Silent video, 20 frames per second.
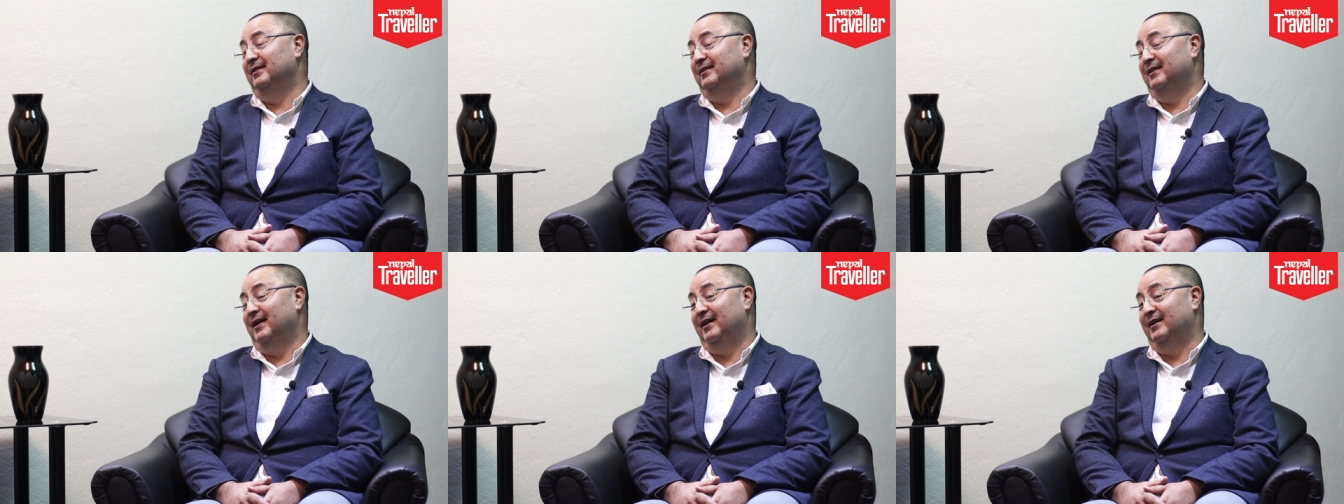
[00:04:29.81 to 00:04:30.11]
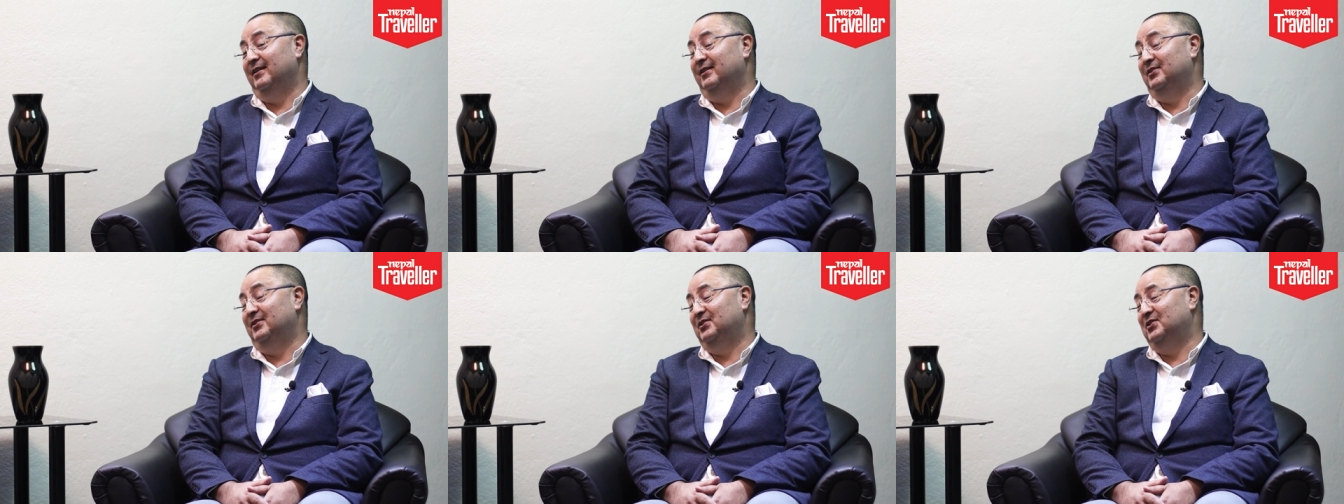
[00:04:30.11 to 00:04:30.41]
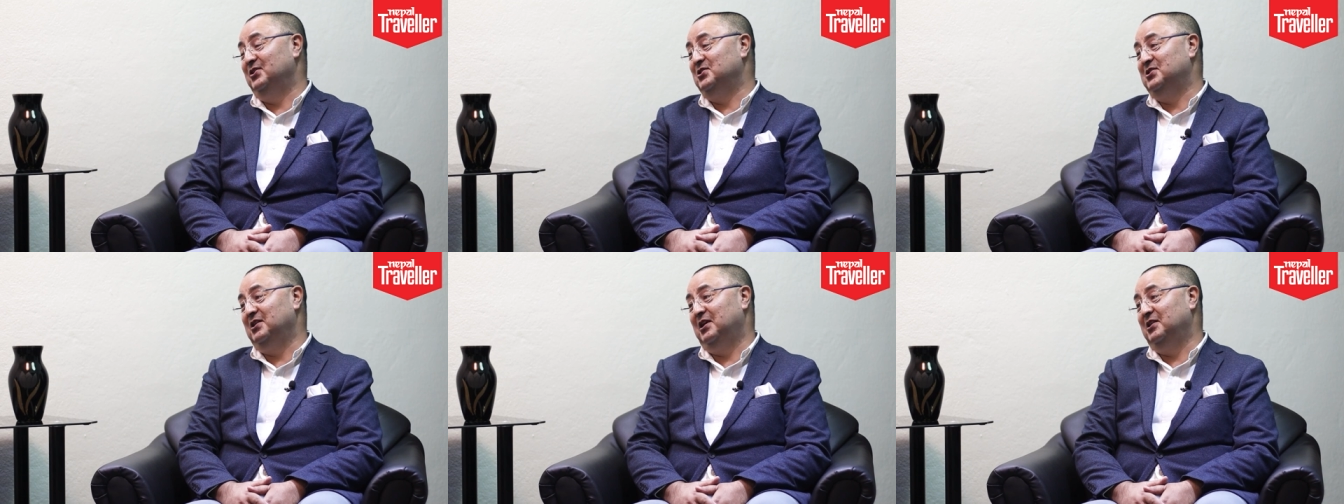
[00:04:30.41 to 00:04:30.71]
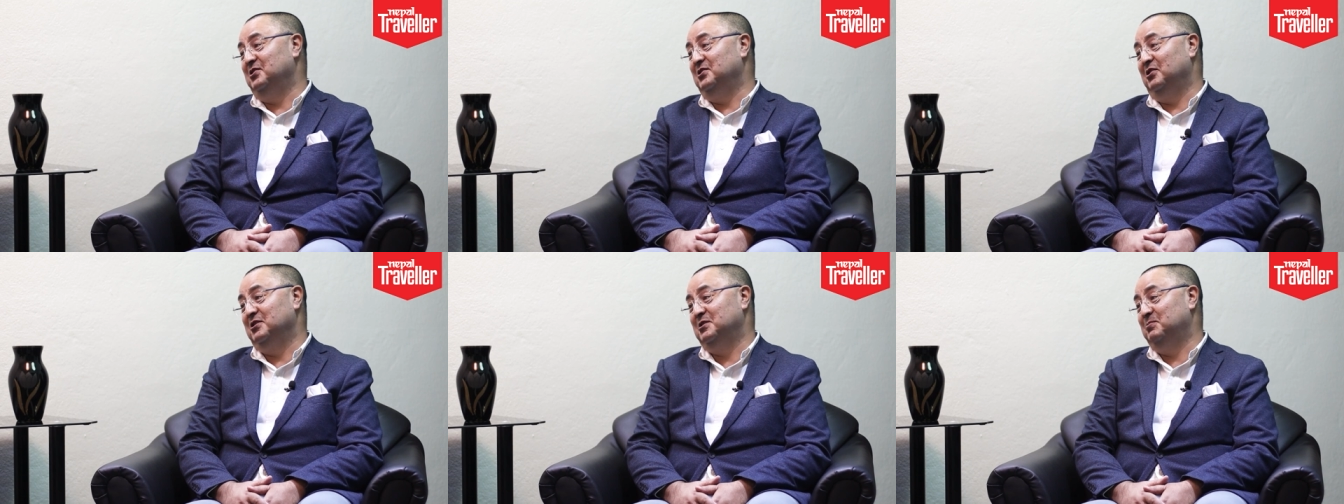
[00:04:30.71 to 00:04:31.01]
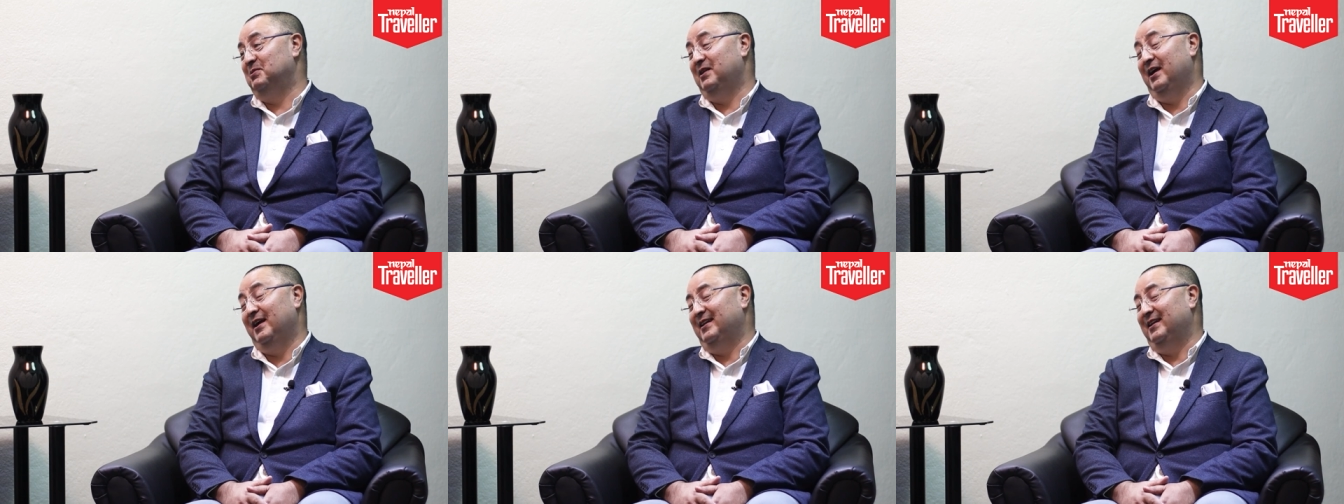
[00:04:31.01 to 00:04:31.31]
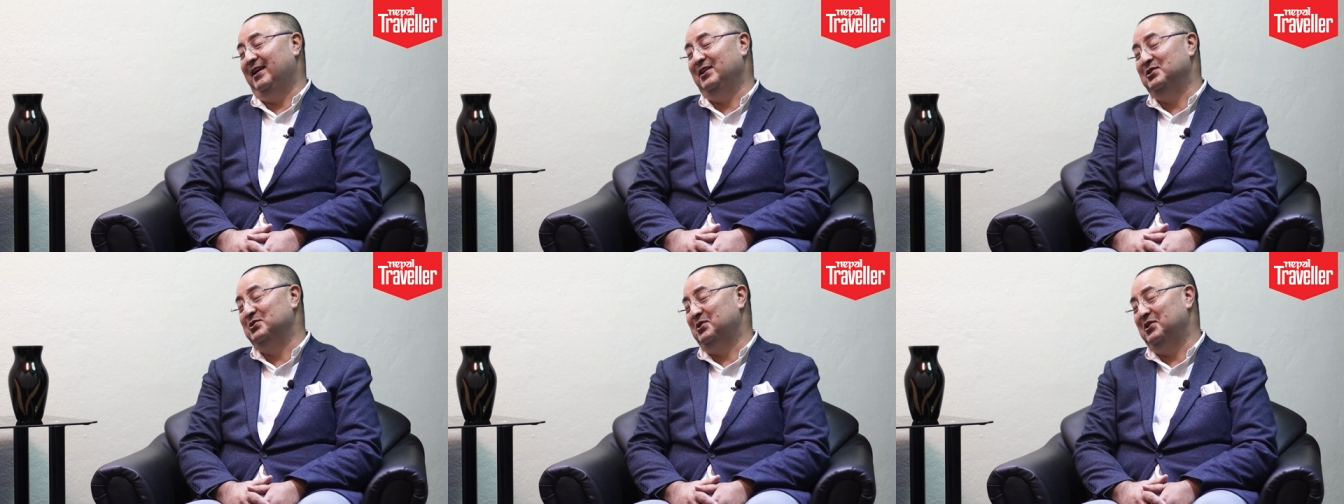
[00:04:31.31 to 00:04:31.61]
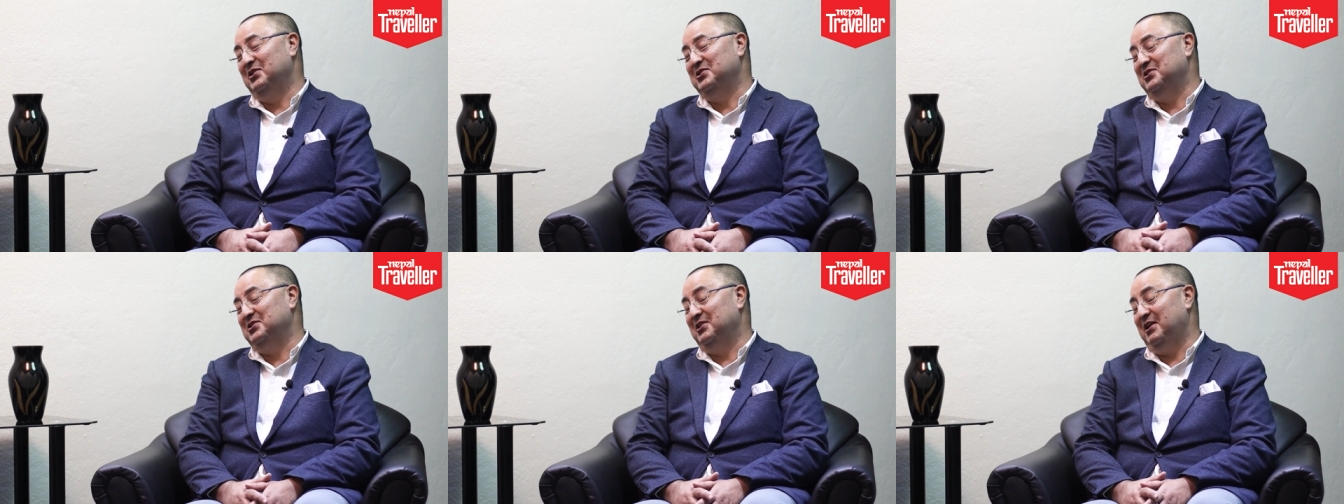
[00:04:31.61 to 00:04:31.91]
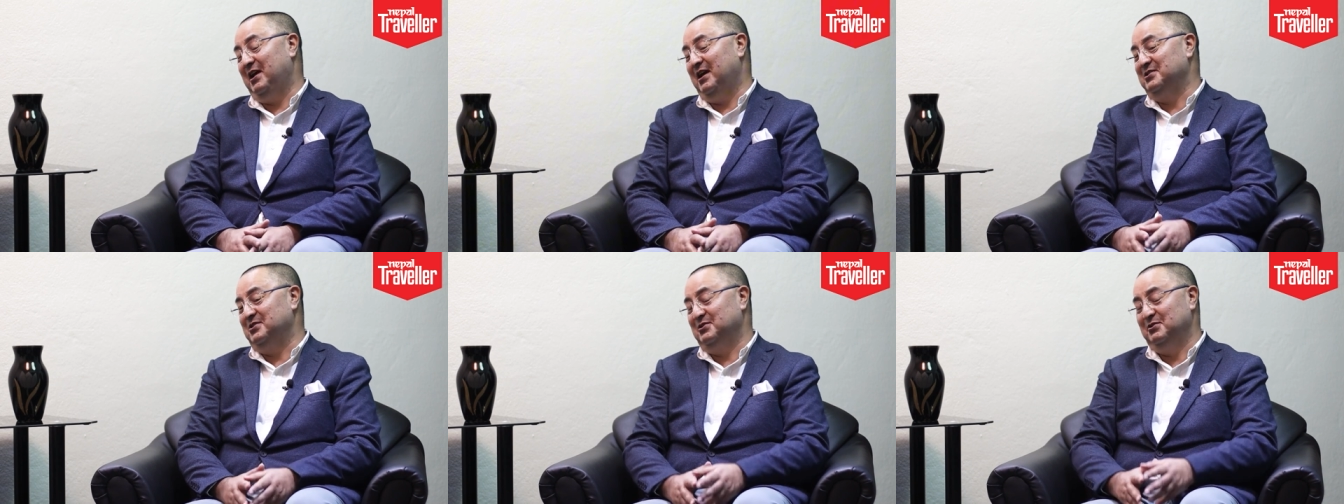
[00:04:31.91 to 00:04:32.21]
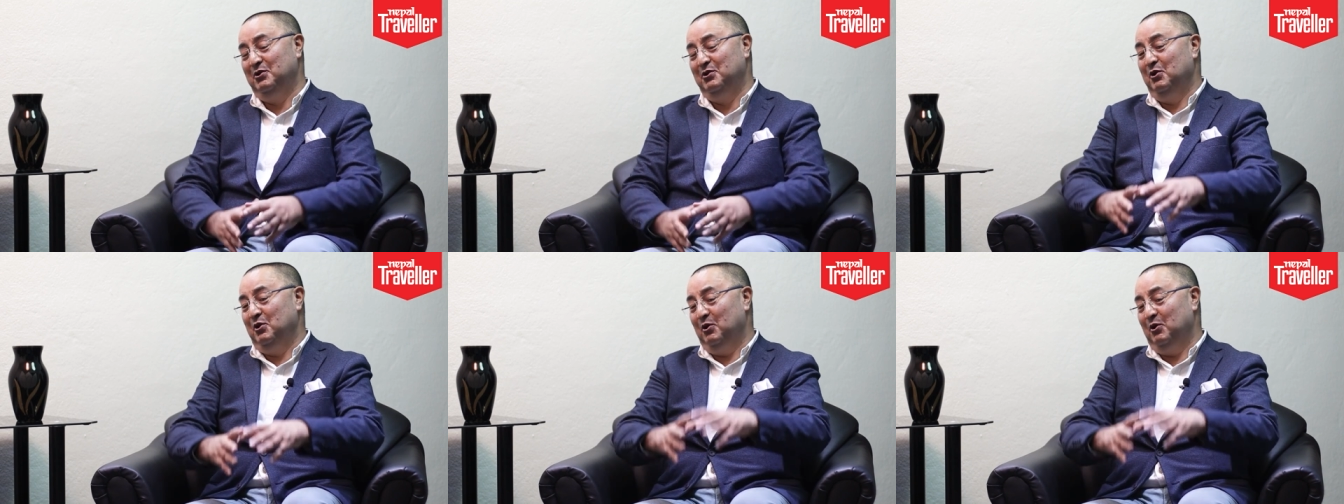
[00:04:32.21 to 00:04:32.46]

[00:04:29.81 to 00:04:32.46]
that this hospitality education has